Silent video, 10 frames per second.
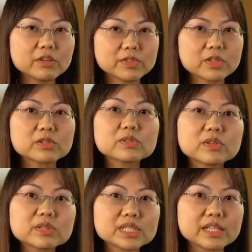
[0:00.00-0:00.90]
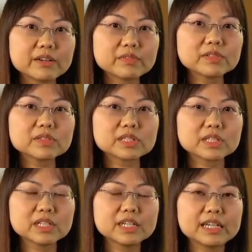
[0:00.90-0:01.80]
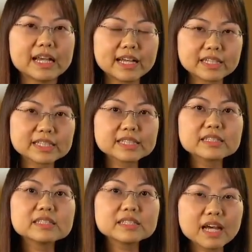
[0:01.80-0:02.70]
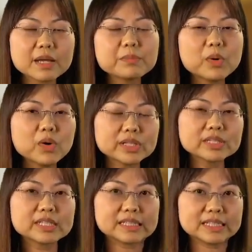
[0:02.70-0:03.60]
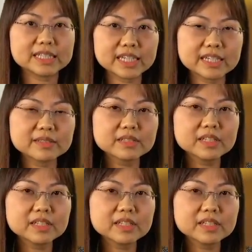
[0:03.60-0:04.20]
of your glucose levels at a certain time point in a day.